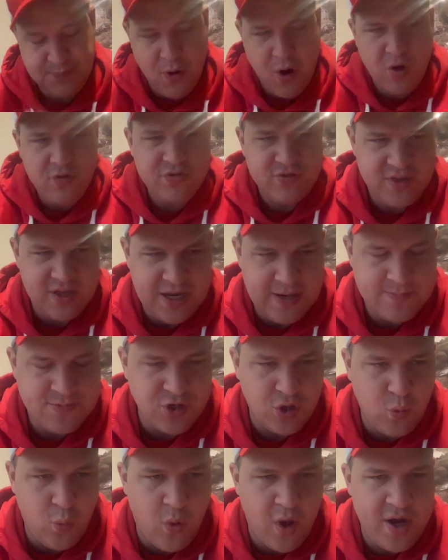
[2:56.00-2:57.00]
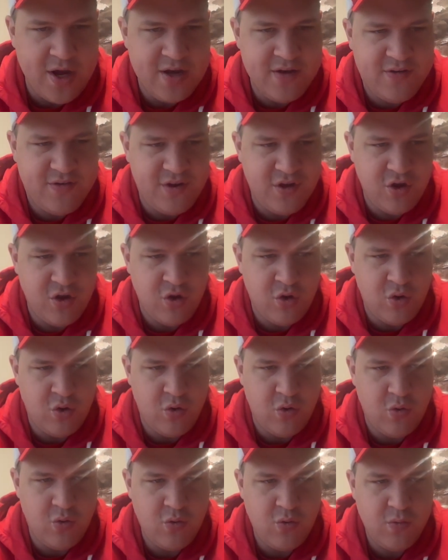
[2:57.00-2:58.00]
both teams are
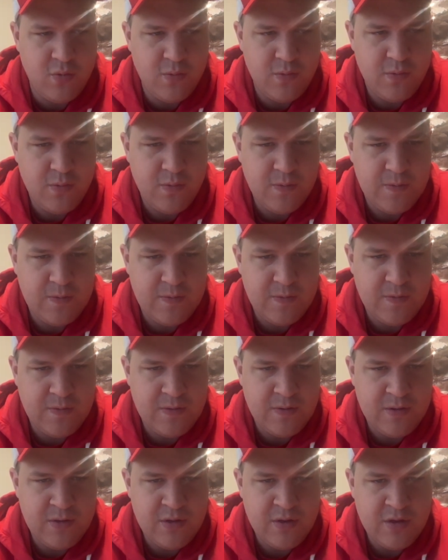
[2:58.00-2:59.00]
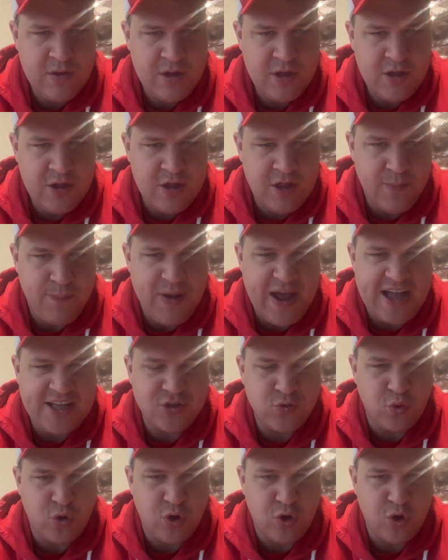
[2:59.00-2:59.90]
1-2. The Pats